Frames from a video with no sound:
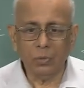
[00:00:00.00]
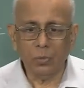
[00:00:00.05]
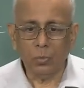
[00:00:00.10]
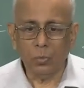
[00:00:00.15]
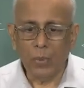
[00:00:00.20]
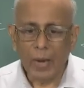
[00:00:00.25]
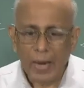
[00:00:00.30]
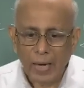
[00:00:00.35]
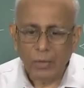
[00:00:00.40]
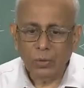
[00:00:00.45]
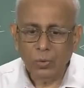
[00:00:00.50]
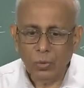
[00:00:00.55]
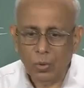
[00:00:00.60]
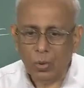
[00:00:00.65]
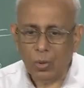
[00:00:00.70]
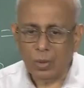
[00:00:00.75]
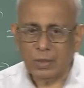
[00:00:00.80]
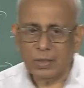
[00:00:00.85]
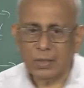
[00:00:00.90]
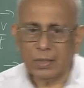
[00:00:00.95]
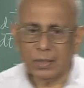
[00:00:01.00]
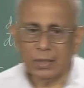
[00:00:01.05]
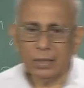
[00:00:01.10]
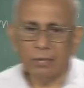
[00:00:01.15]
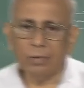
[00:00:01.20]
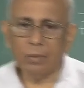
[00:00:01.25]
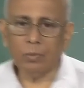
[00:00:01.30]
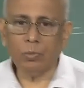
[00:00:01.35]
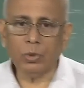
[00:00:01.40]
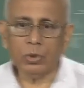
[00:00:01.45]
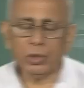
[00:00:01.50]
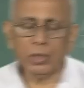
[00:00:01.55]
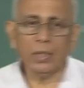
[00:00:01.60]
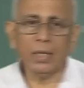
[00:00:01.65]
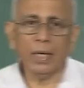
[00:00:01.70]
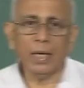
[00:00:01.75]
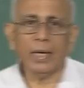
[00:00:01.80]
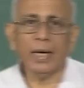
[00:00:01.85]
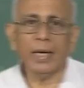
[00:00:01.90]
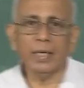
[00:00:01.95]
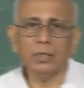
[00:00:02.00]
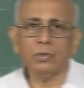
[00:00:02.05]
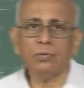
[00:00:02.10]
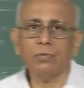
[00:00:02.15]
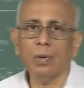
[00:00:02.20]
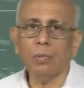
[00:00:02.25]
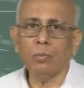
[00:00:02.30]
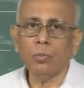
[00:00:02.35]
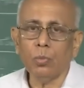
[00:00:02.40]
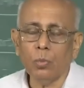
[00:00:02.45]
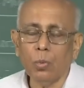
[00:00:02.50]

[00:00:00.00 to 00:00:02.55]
Where do constants of the motion arise from?